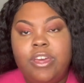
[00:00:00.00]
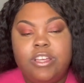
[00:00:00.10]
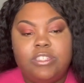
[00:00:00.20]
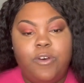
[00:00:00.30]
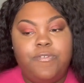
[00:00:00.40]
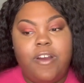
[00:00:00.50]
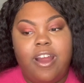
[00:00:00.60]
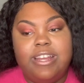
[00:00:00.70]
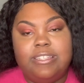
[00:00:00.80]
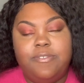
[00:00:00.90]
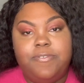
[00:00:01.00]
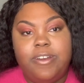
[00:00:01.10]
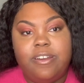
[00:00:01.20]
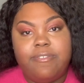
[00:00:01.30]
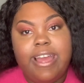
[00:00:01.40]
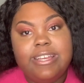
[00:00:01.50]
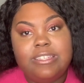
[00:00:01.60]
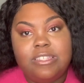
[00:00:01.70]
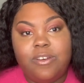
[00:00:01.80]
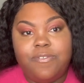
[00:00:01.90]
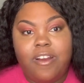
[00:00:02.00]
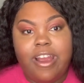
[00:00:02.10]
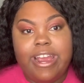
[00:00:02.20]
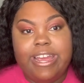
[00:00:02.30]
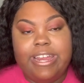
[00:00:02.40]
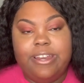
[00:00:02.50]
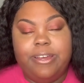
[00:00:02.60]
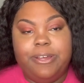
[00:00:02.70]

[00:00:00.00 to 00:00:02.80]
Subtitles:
so far as in fundraising, so far in